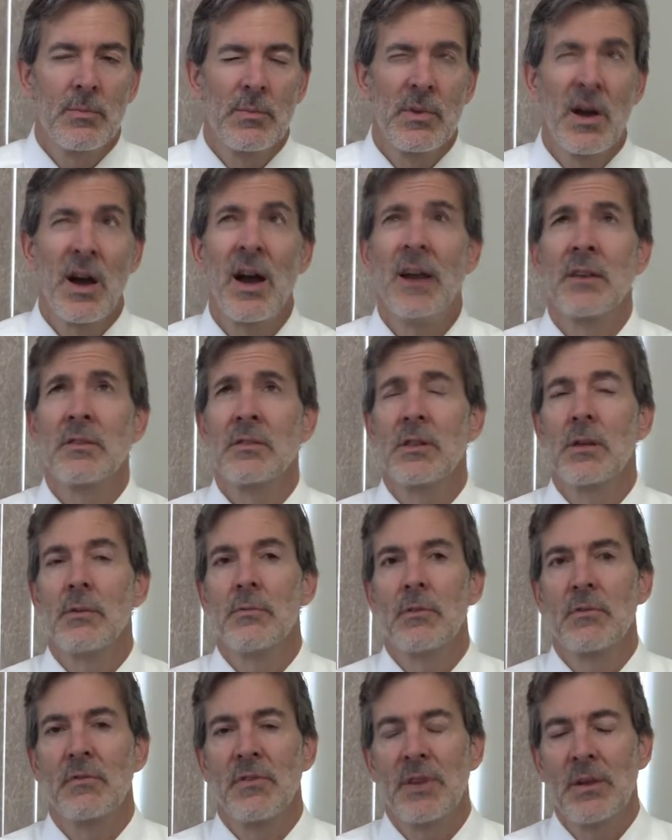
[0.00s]
highest
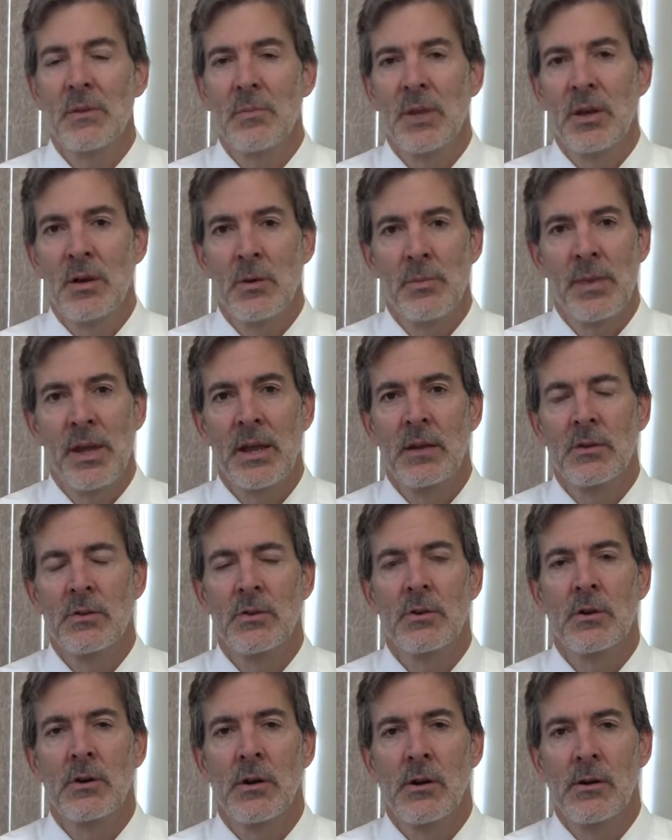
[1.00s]
level female
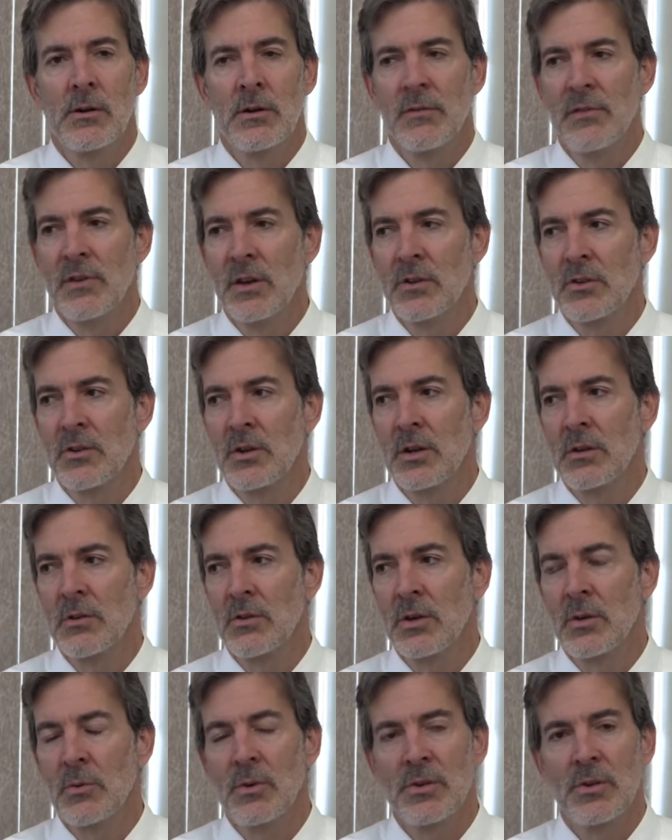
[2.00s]
manager in our division, and
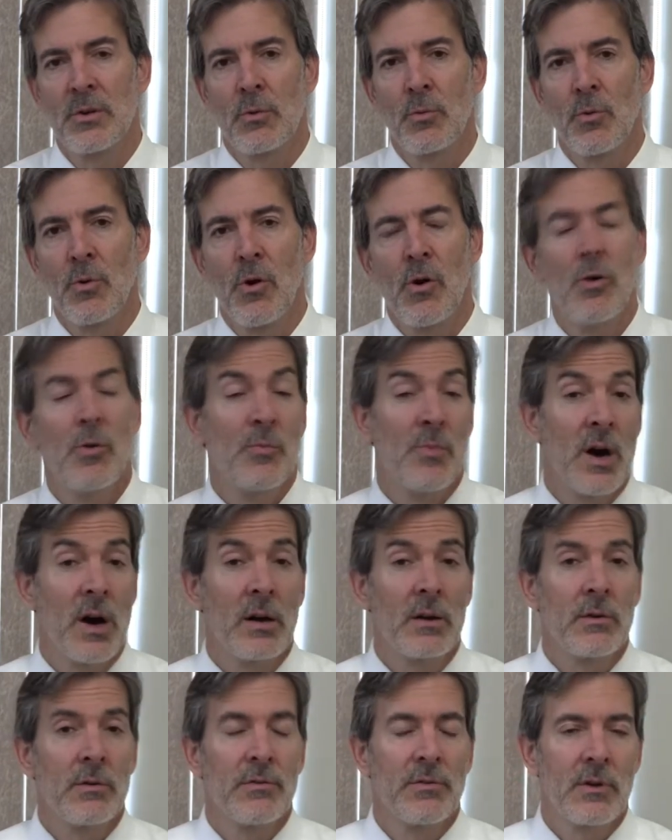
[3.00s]
she was a role
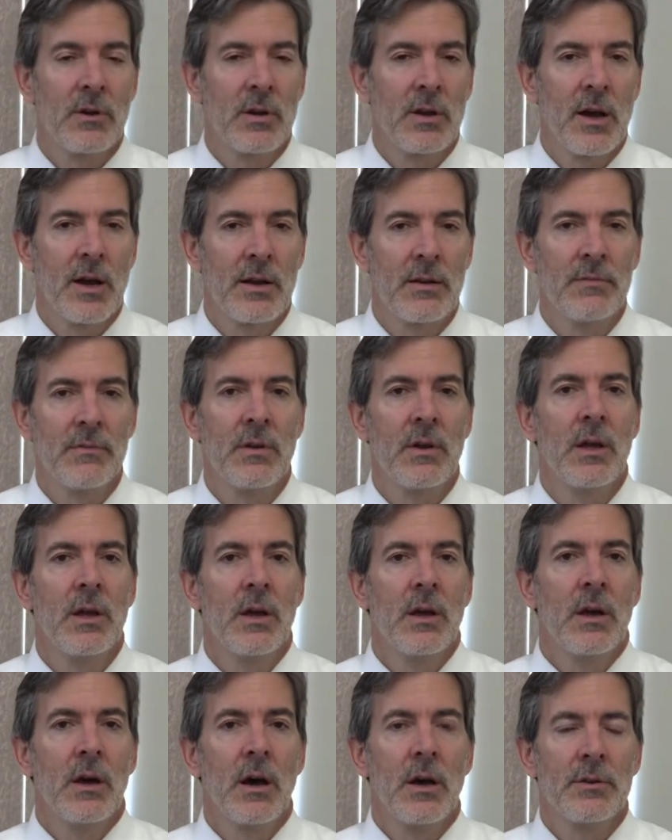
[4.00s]
model for a lot of
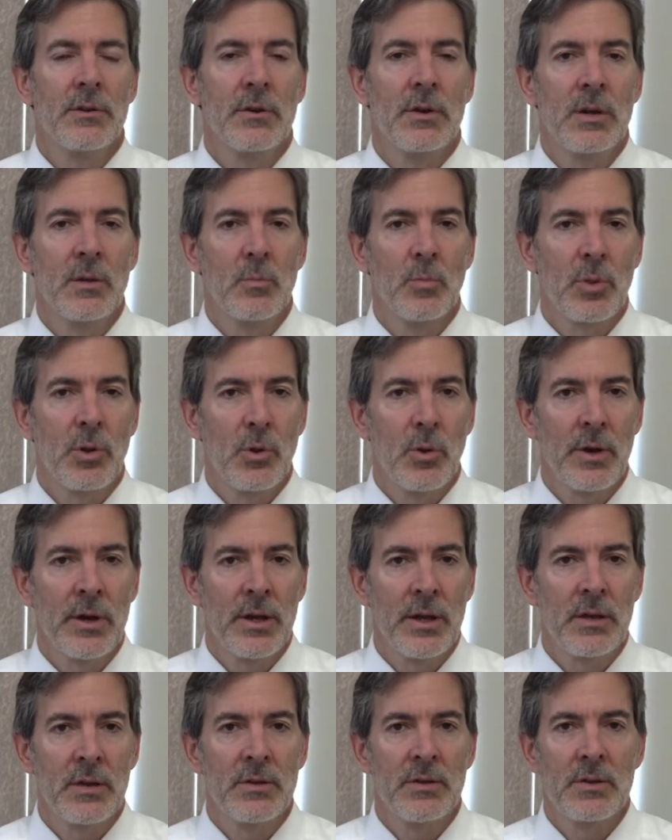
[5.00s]
other
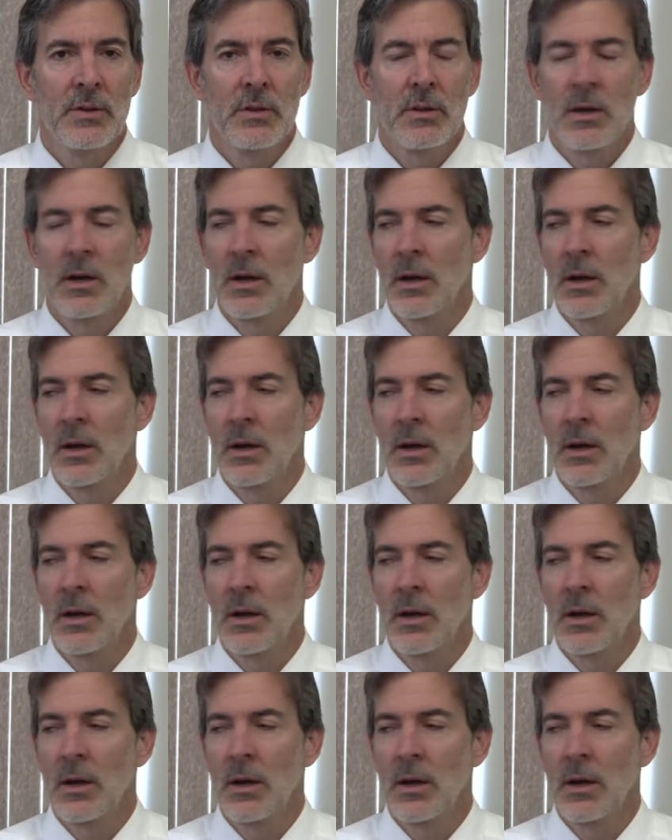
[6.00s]
employees.